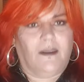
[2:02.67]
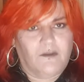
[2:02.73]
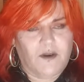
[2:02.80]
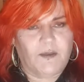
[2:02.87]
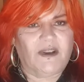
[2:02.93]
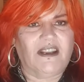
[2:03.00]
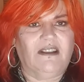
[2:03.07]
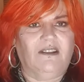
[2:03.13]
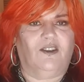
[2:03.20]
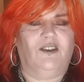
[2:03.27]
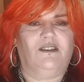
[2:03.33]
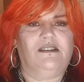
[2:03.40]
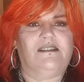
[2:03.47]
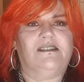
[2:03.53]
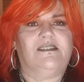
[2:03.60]
everybody
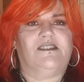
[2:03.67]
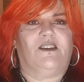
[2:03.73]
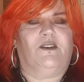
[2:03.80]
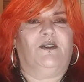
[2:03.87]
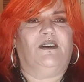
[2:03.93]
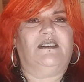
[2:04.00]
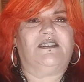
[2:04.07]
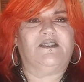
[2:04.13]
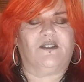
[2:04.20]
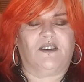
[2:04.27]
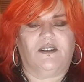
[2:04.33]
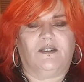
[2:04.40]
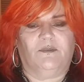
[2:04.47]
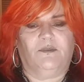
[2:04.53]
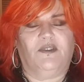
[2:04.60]
learns, so it's
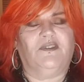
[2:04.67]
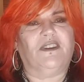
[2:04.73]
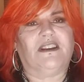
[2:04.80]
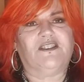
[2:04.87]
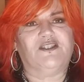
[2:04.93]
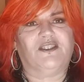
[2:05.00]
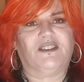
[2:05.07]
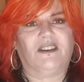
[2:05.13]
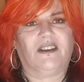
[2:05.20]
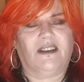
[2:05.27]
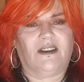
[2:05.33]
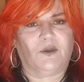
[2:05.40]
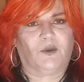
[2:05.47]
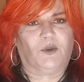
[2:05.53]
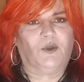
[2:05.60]
not perfection
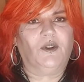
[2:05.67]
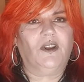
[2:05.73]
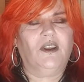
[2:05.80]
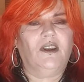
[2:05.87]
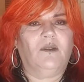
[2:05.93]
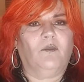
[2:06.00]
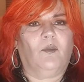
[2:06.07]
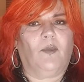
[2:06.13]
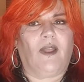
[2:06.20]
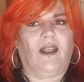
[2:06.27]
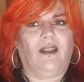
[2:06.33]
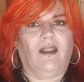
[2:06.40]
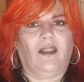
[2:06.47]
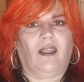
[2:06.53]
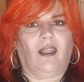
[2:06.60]
at all,
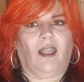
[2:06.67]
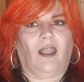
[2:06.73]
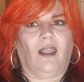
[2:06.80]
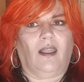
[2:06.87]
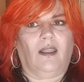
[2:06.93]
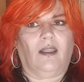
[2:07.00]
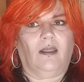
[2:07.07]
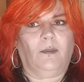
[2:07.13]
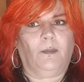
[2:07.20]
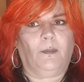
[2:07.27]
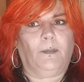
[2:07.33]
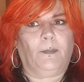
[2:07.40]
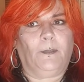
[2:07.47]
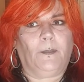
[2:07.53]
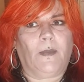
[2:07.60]
but
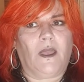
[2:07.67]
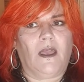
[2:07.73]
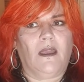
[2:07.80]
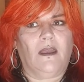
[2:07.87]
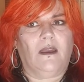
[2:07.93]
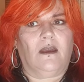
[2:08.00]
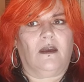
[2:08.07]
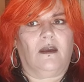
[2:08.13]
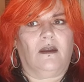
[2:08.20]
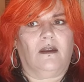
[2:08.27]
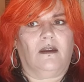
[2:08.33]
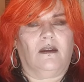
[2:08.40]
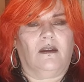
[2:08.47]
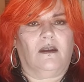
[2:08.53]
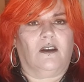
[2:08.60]

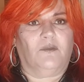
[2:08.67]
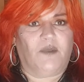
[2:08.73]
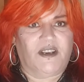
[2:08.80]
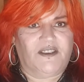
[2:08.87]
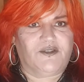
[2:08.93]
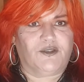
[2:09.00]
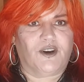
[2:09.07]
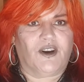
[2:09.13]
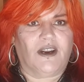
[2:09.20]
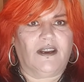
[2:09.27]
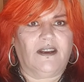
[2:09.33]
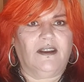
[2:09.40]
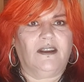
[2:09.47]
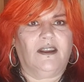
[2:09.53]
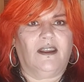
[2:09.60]
I've been
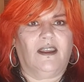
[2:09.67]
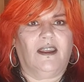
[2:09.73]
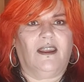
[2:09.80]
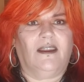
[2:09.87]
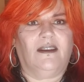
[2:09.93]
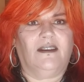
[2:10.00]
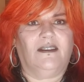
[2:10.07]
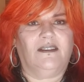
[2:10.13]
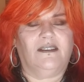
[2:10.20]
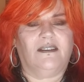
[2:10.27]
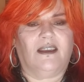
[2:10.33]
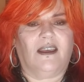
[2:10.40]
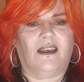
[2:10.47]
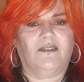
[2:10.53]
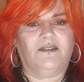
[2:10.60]
trying, and
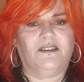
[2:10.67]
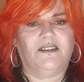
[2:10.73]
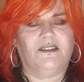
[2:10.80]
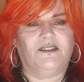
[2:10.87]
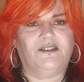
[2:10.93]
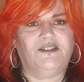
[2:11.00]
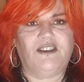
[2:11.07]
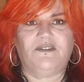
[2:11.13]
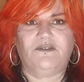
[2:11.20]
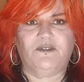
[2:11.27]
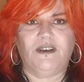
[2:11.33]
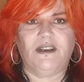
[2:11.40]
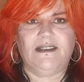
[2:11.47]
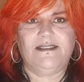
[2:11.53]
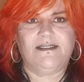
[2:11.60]
after
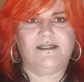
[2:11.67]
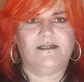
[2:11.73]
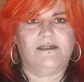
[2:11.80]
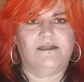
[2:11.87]
Jeffree